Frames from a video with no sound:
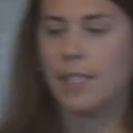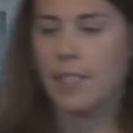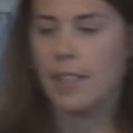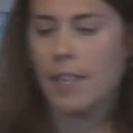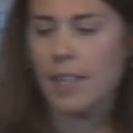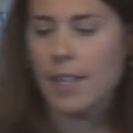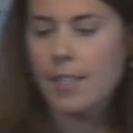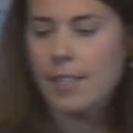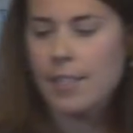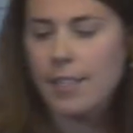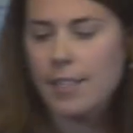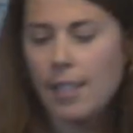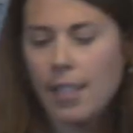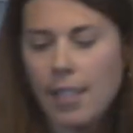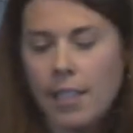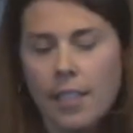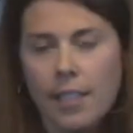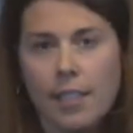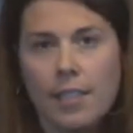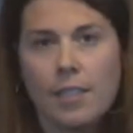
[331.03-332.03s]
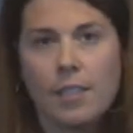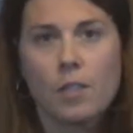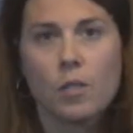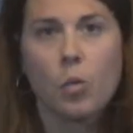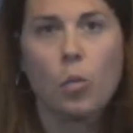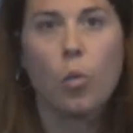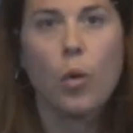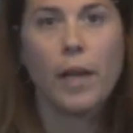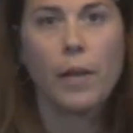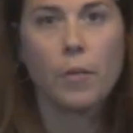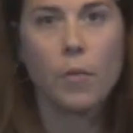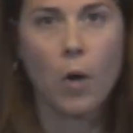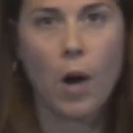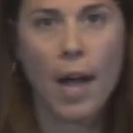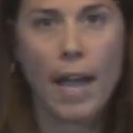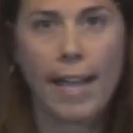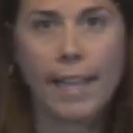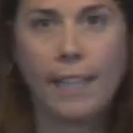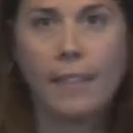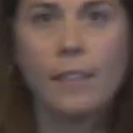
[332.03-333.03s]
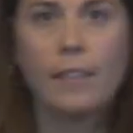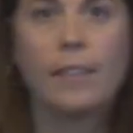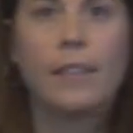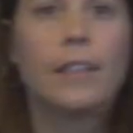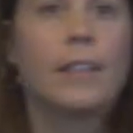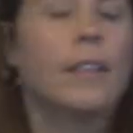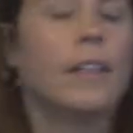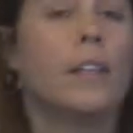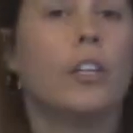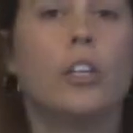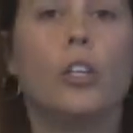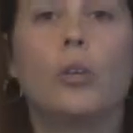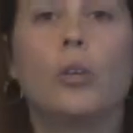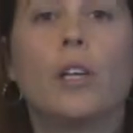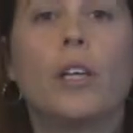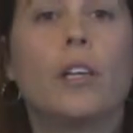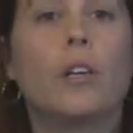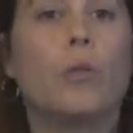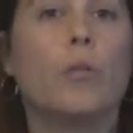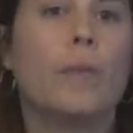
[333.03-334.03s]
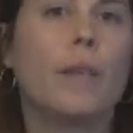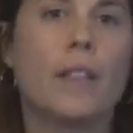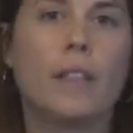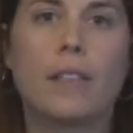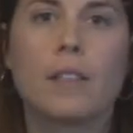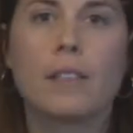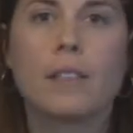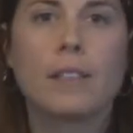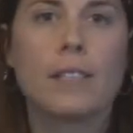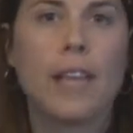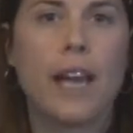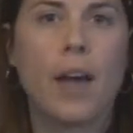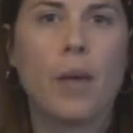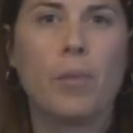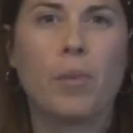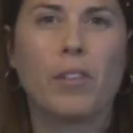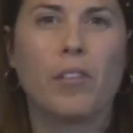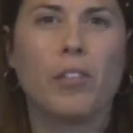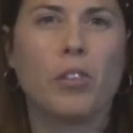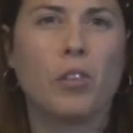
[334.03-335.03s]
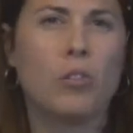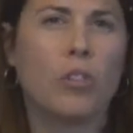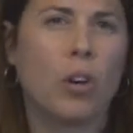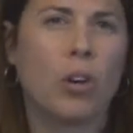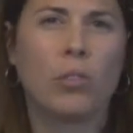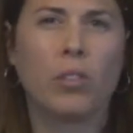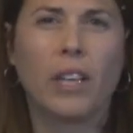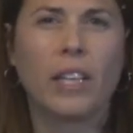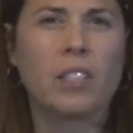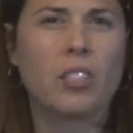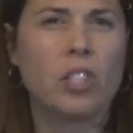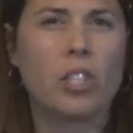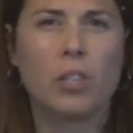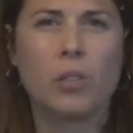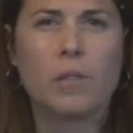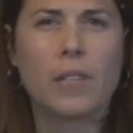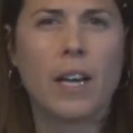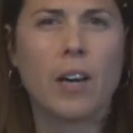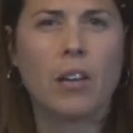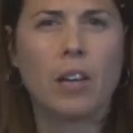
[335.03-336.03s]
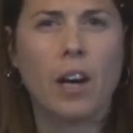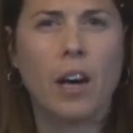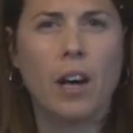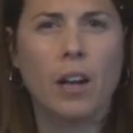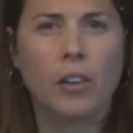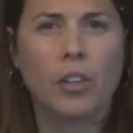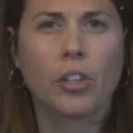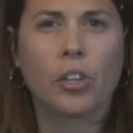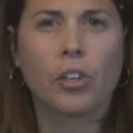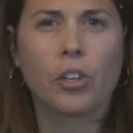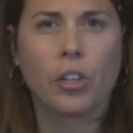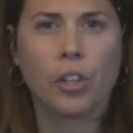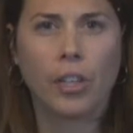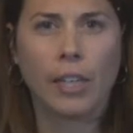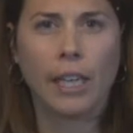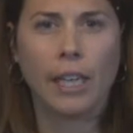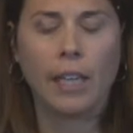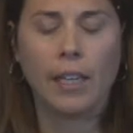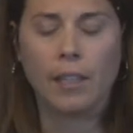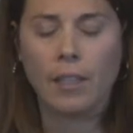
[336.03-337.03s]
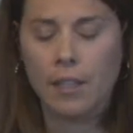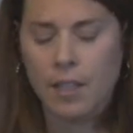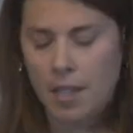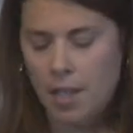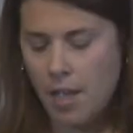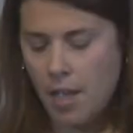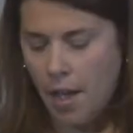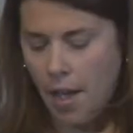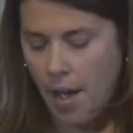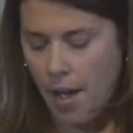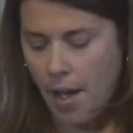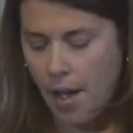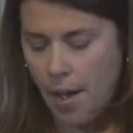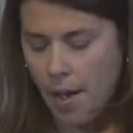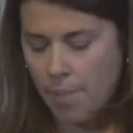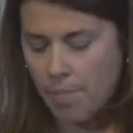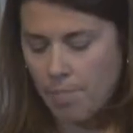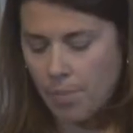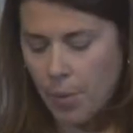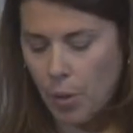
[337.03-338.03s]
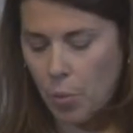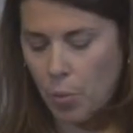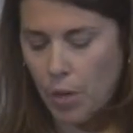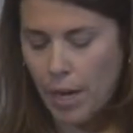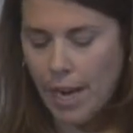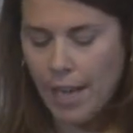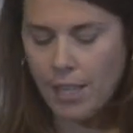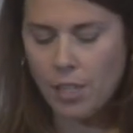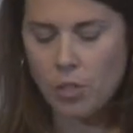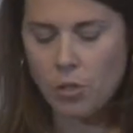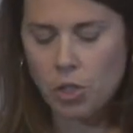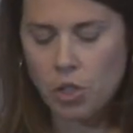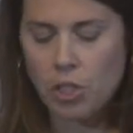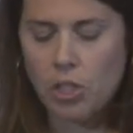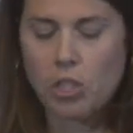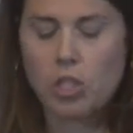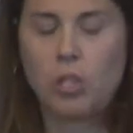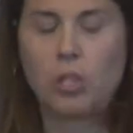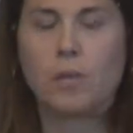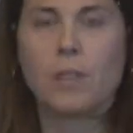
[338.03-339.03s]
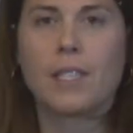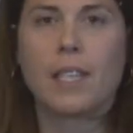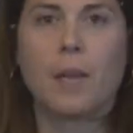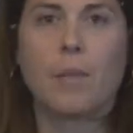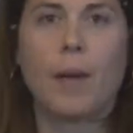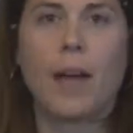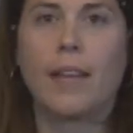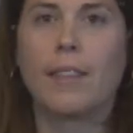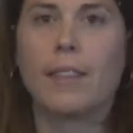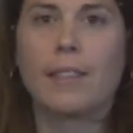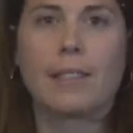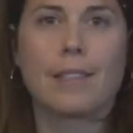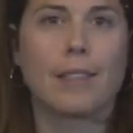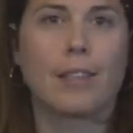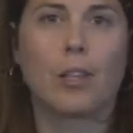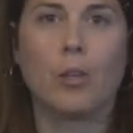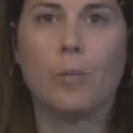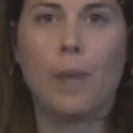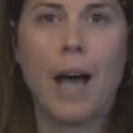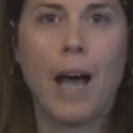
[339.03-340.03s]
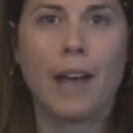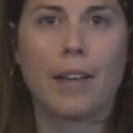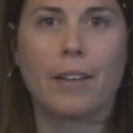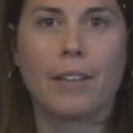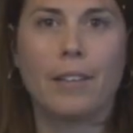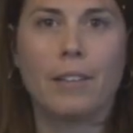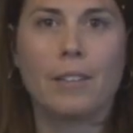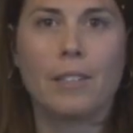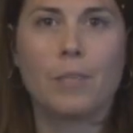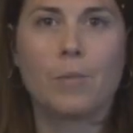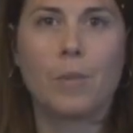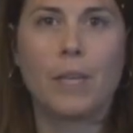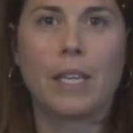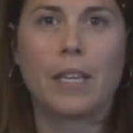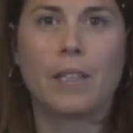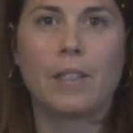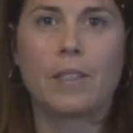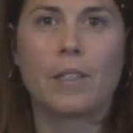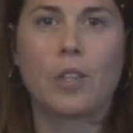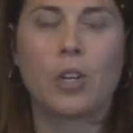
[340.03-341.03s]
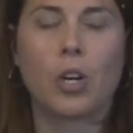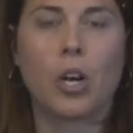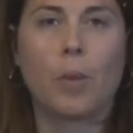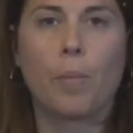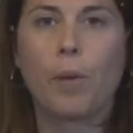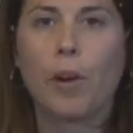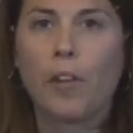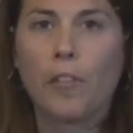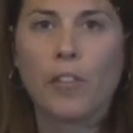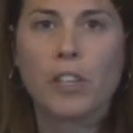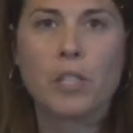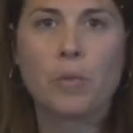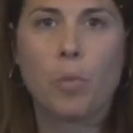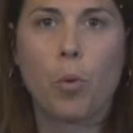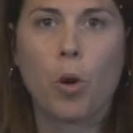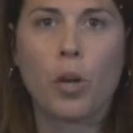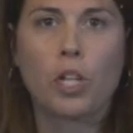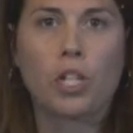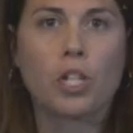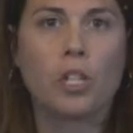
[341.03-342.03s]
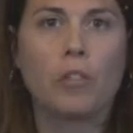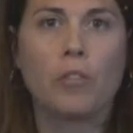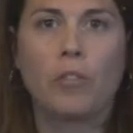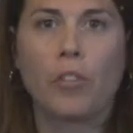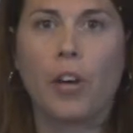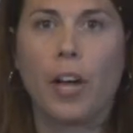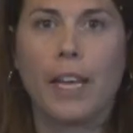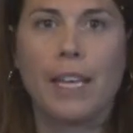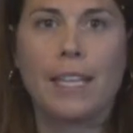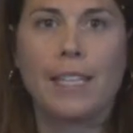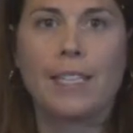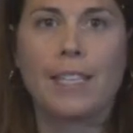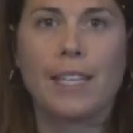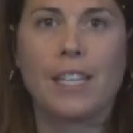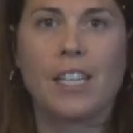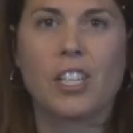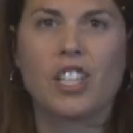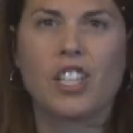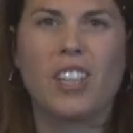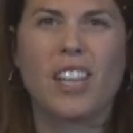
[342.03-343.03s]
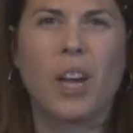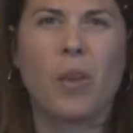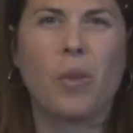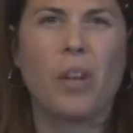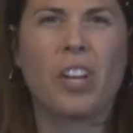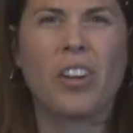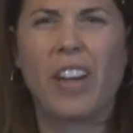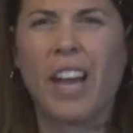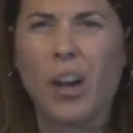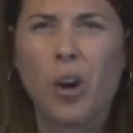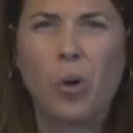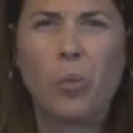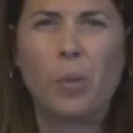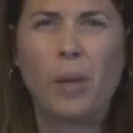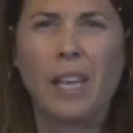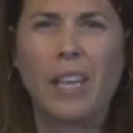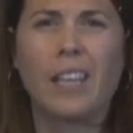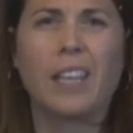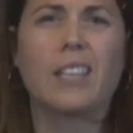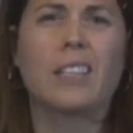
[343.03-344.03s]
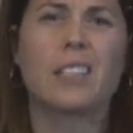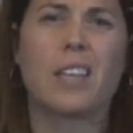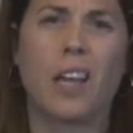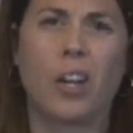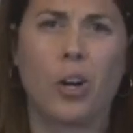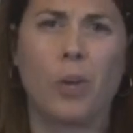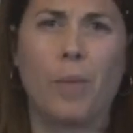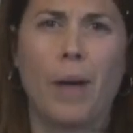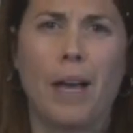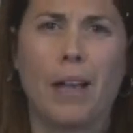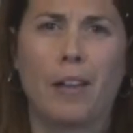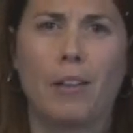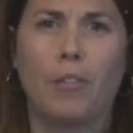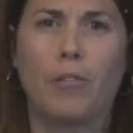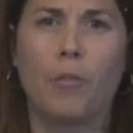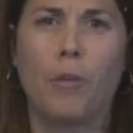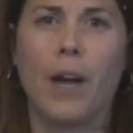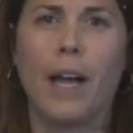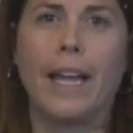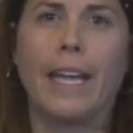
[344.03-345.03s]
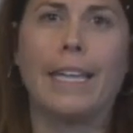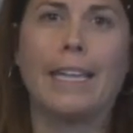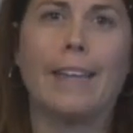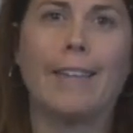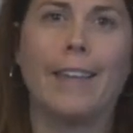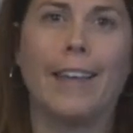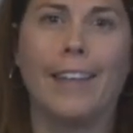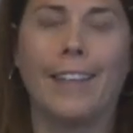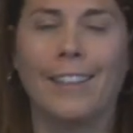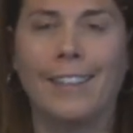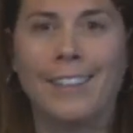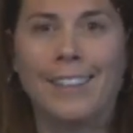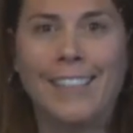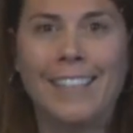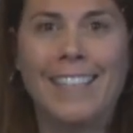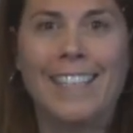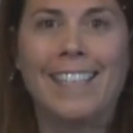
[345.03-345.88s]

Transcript: to this is white wine. You can omit this step if you don't like to use alcohol in your cooking. But what I usually do is I buy these little bottles because they're a perfect portion for any dish, and that way you're not opening an entire bottle of wine and then